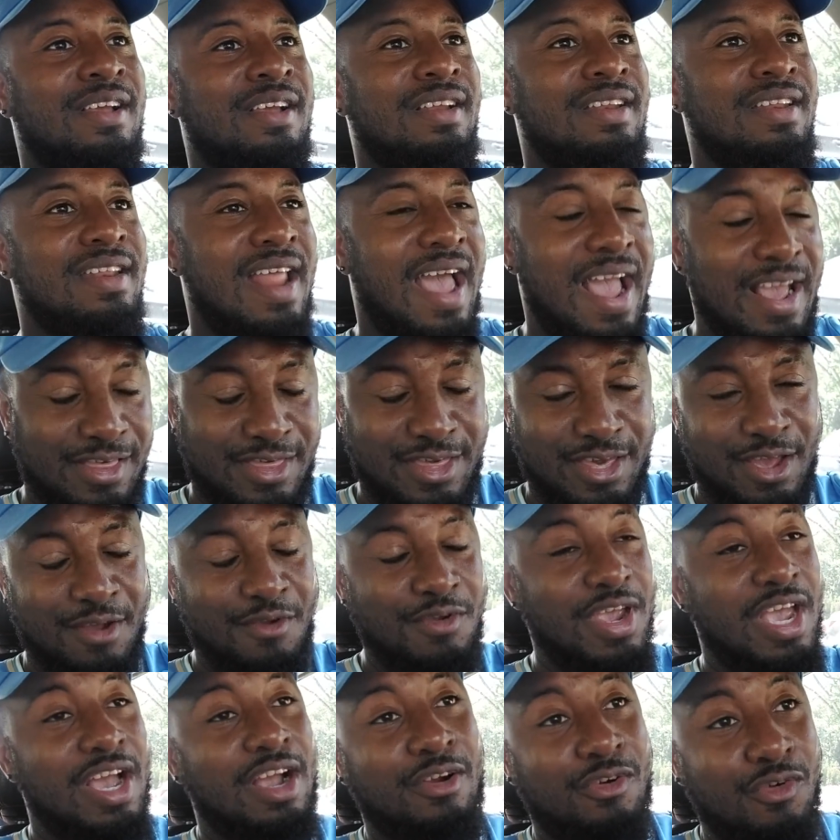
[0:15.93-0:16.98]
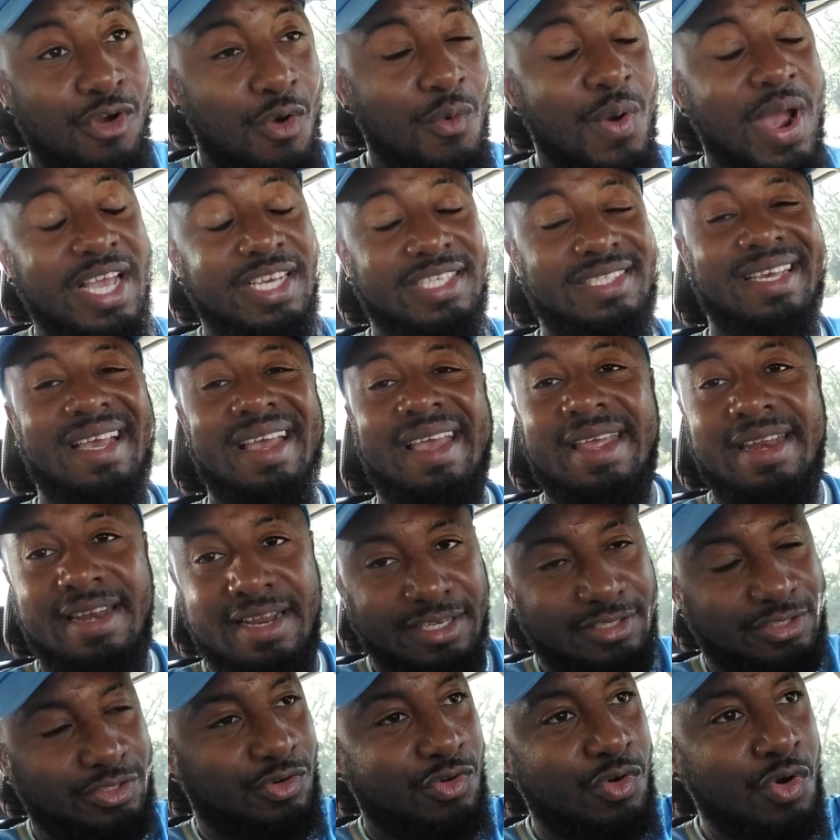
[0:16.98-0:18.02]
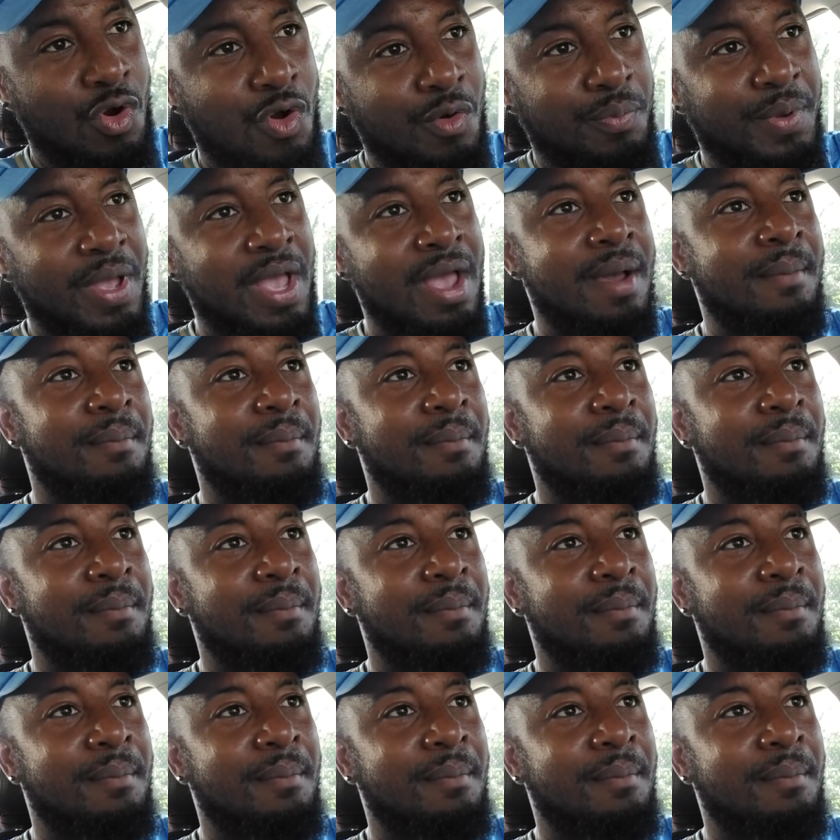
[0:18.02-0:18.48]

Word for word: Nigeria, Croatia in this group,